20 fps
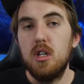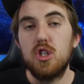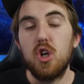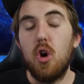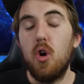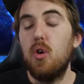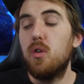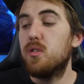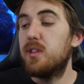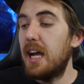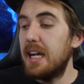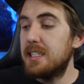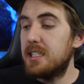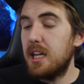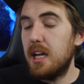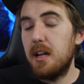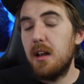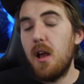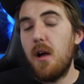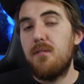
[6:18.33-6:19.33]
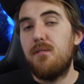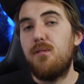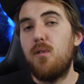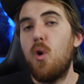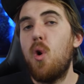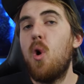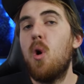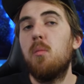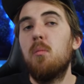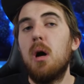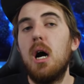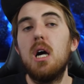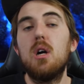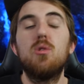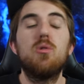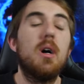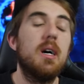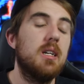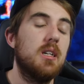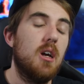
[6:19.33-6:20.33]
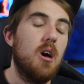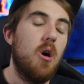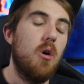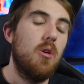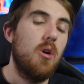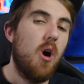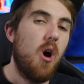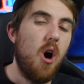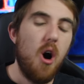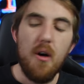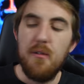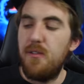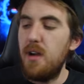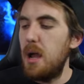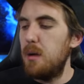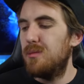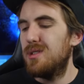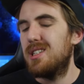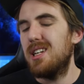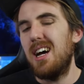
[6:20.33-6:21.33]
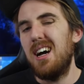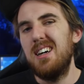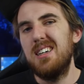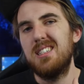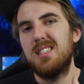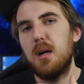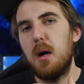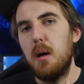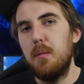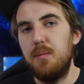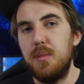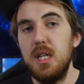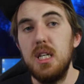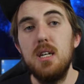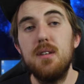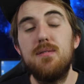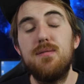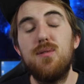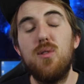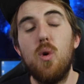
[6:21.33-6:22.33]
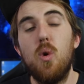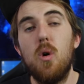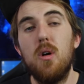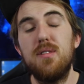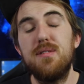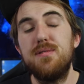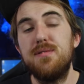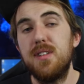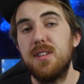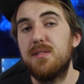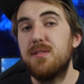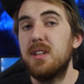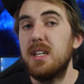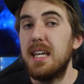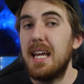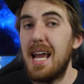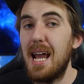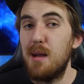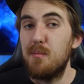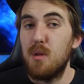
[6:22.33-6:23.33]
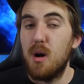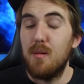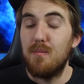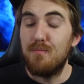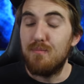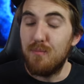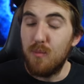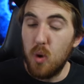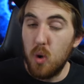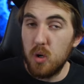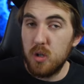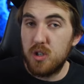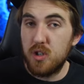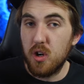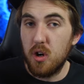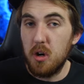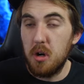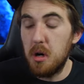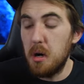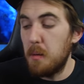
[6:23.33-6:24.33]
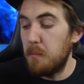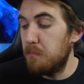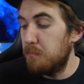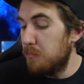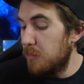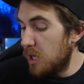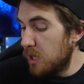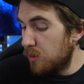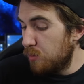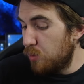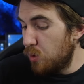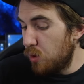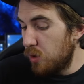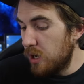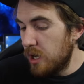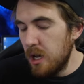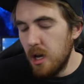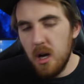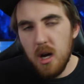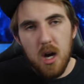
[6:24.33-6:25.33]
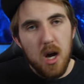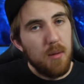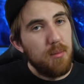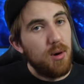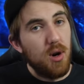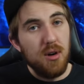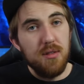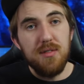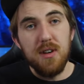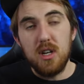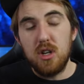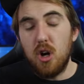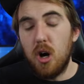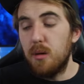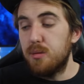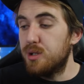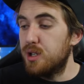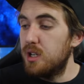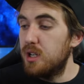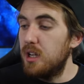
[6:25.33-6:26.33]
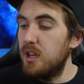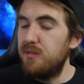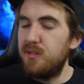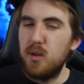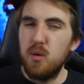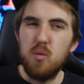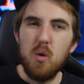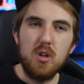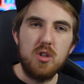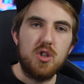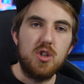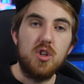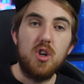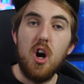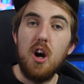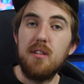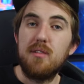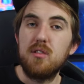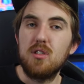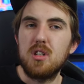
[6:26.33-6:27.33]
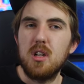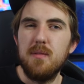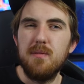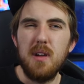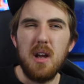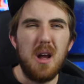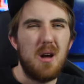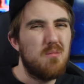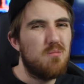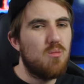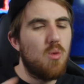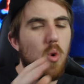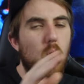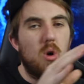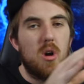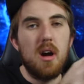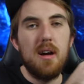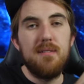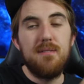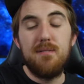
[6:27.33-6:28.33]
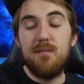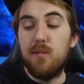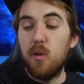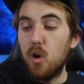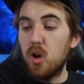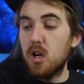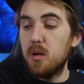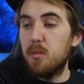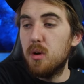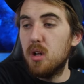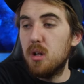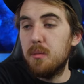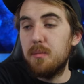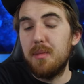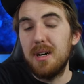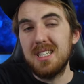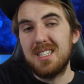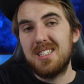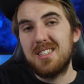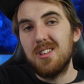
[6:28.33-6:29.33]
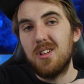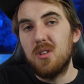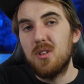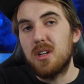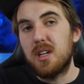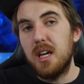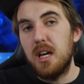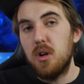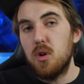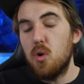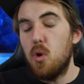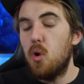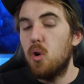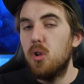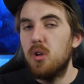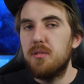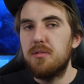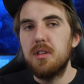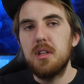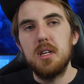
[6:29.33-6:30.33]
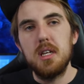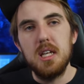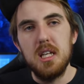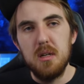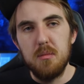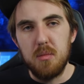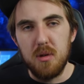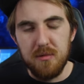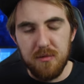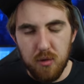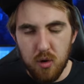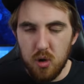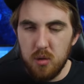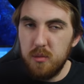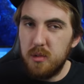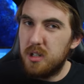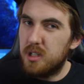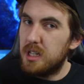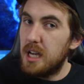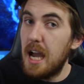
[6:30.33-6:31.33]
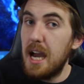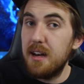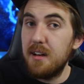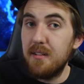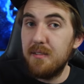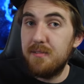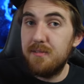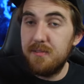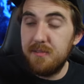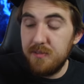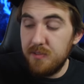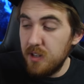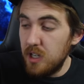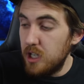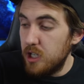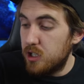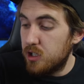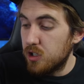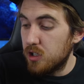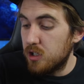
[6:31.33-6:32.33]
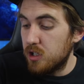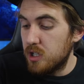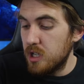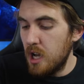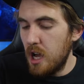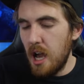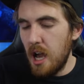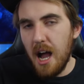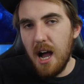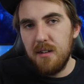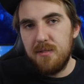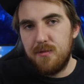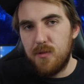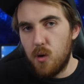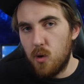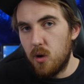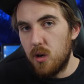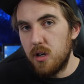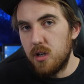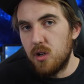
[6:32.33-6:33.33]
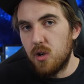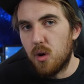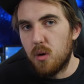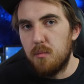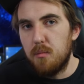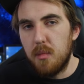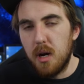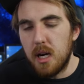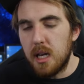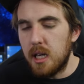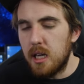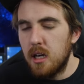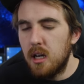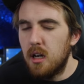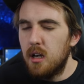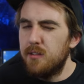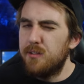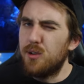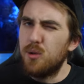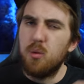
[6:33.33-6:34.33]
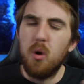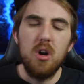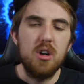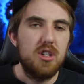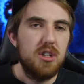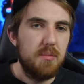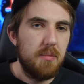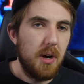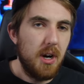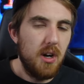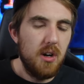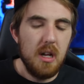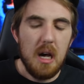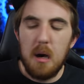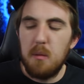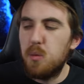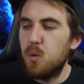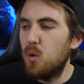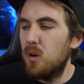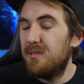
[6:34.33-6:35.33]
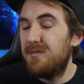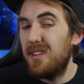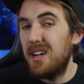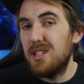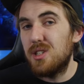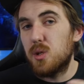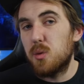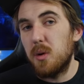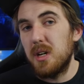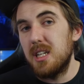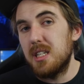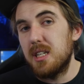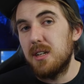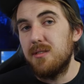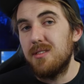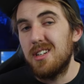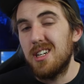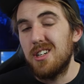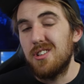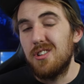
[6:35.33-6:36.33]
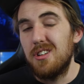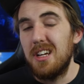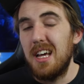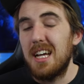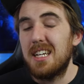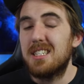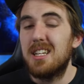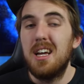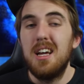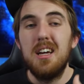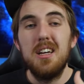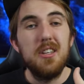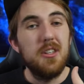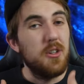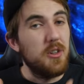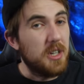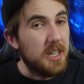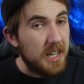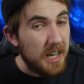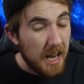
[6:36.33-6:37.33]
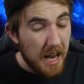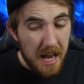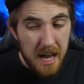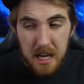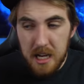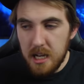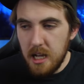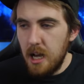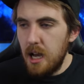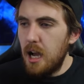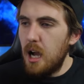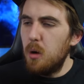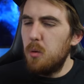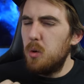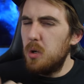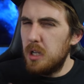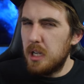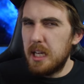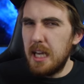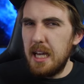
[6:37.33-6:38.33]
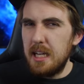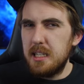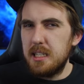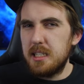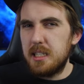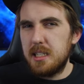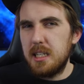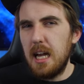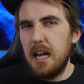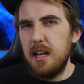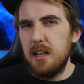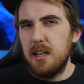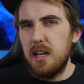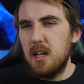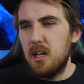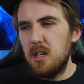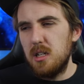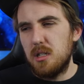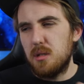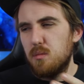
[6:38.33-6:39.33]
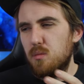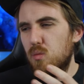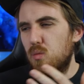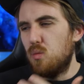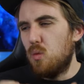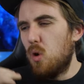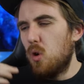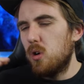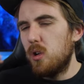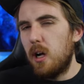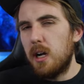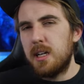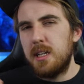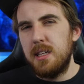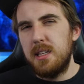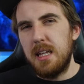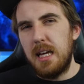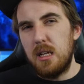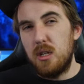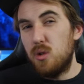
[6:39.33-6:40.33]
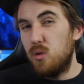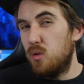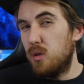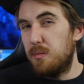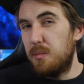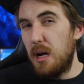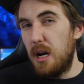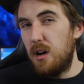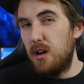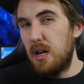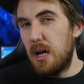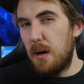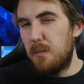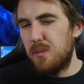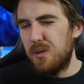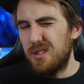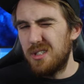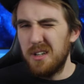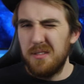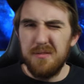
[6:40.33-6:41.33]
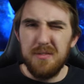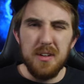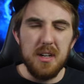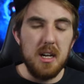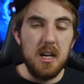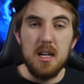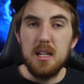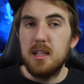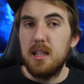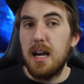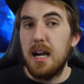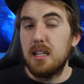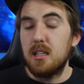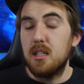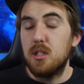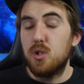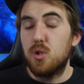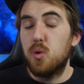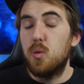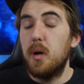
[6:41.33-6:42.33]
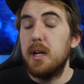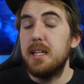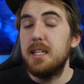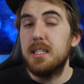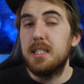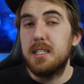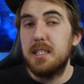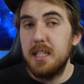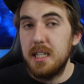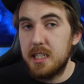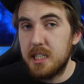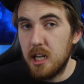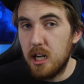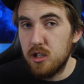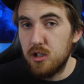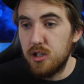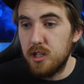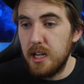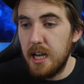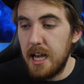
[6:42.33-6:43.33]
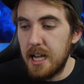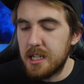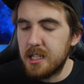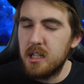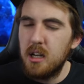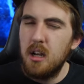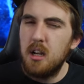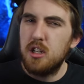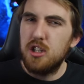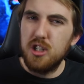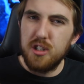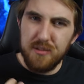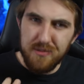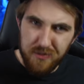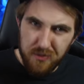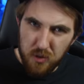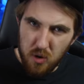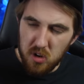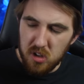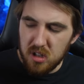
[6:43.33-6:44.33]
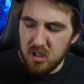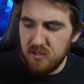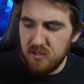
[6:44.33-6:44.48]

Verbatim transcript: So that's it for my rundown of MSI's B450M Mortar motherboard. A perfect option if you want to go for something more affordable, but still get all of the needed performance and features for your money. If you want to pair it up with a 2700X, you can. I would again say that it's more likely that you would pair it up with something like the 2600X just for